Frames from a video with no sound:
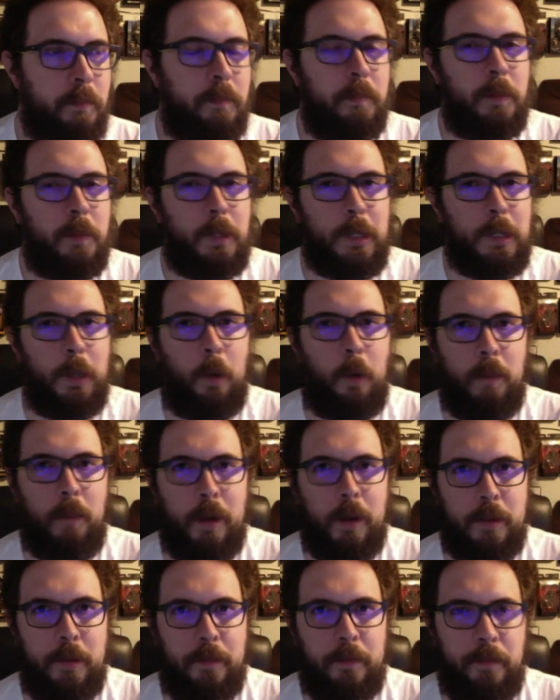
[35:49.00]
low
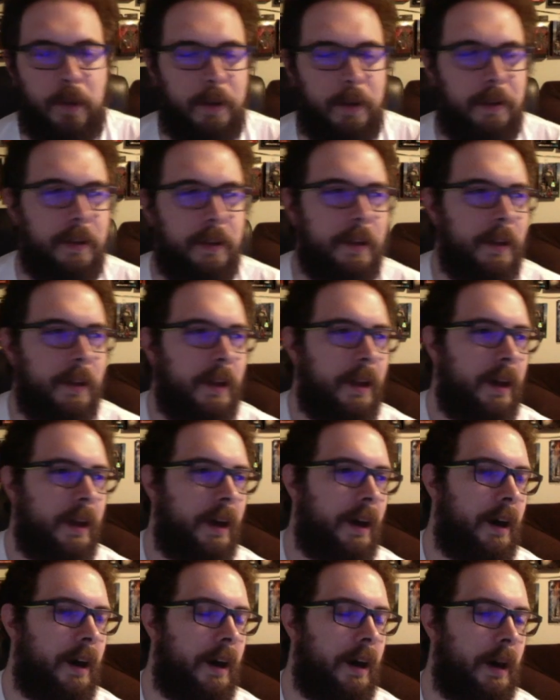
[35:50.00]
budget fun.
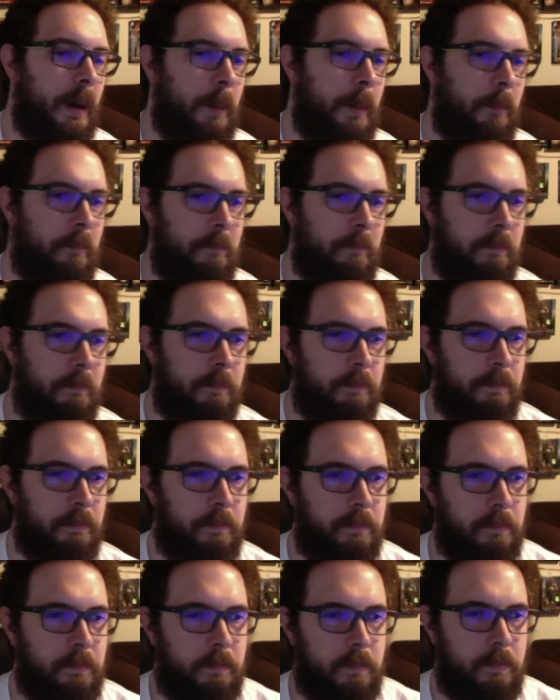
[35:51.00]

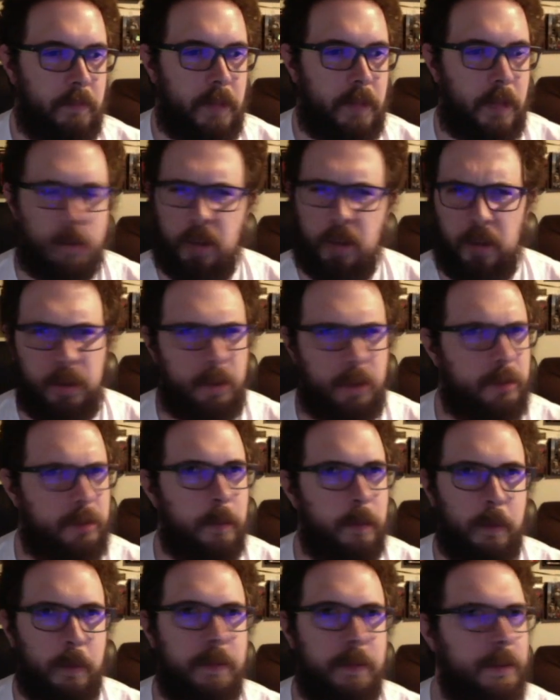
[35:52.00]
And so those
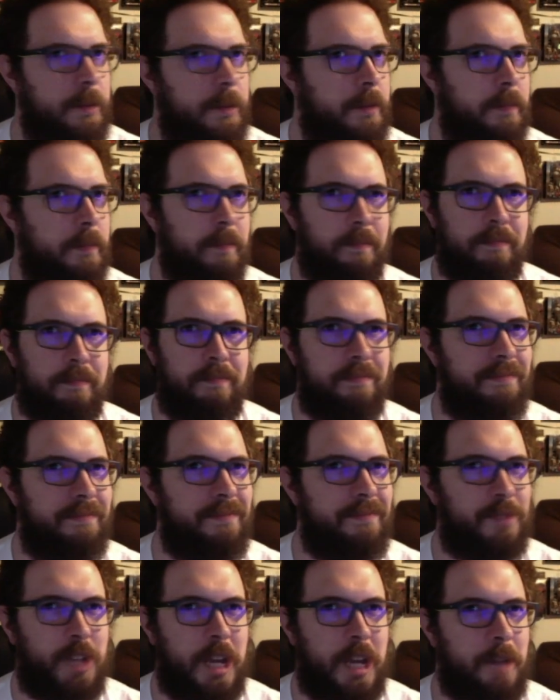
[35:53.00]
two movies
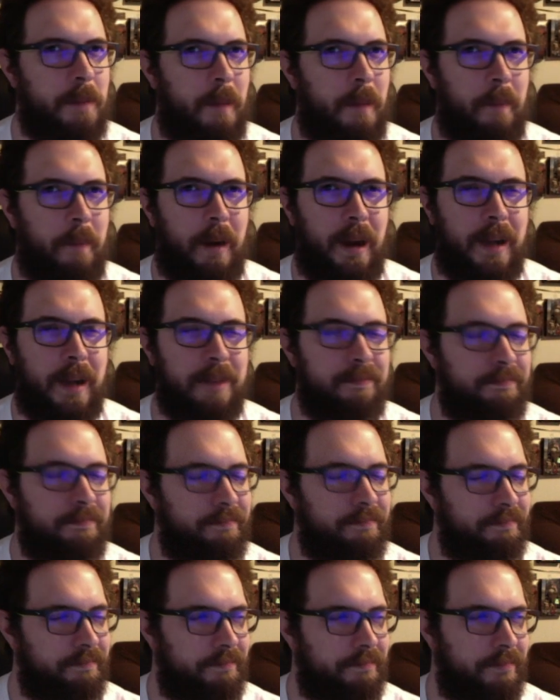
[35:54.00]
changed my mind.
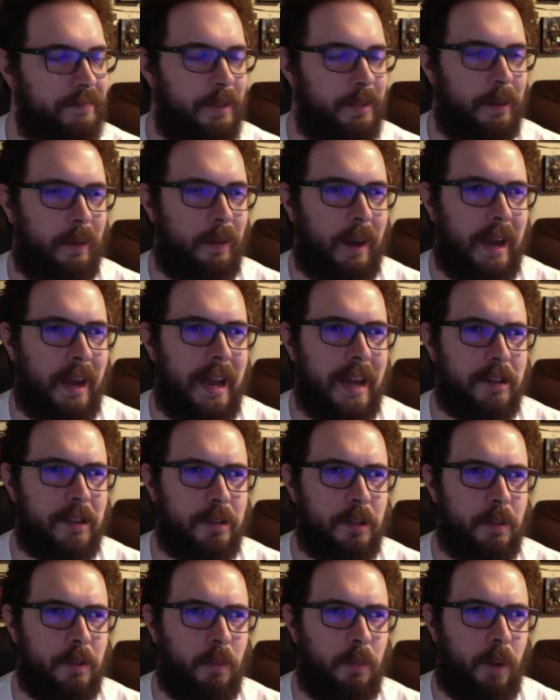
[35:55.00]
You know, I
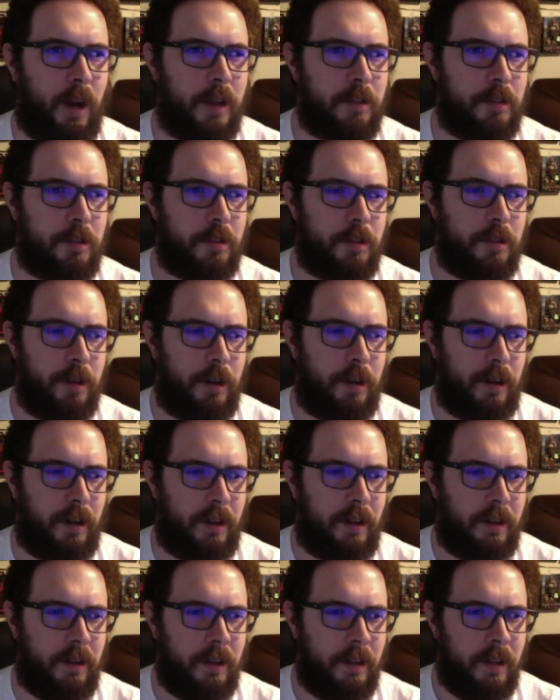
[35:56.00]
actually watched
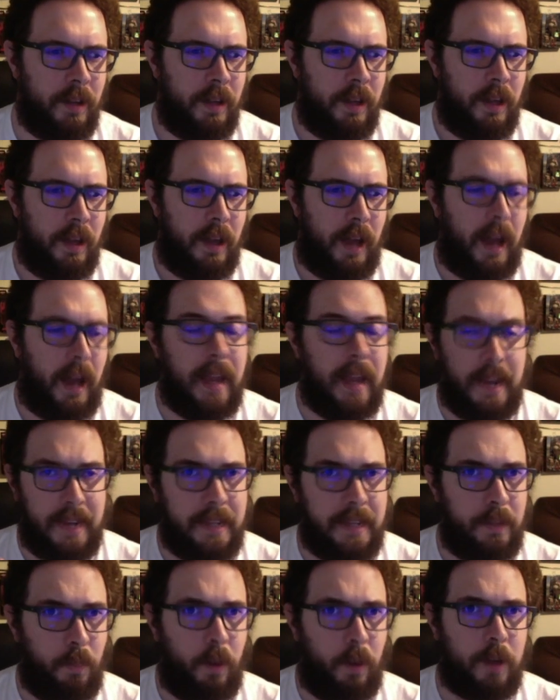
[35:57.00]
I
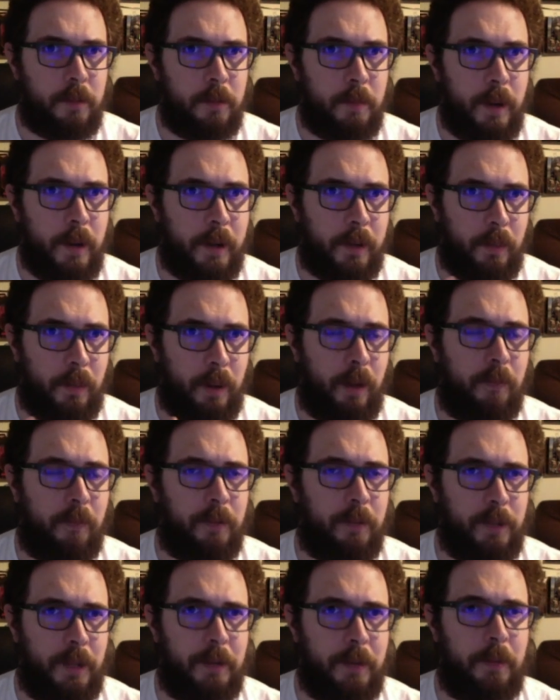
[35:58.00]
did watch American Werewolf
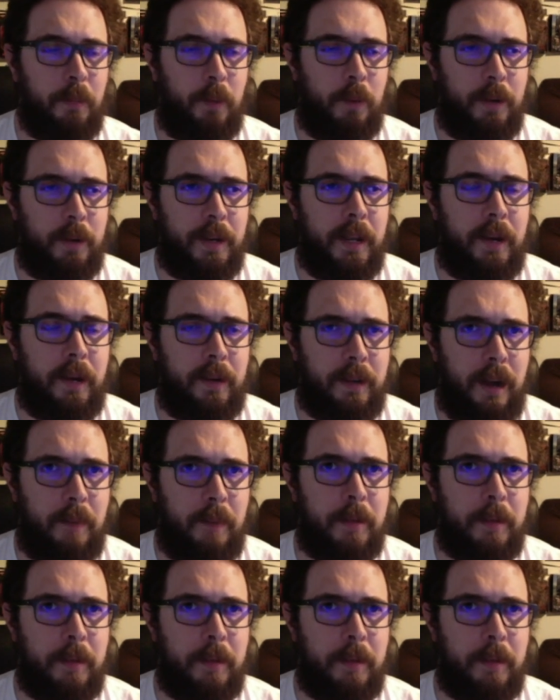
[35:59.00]
in London one day on Comedy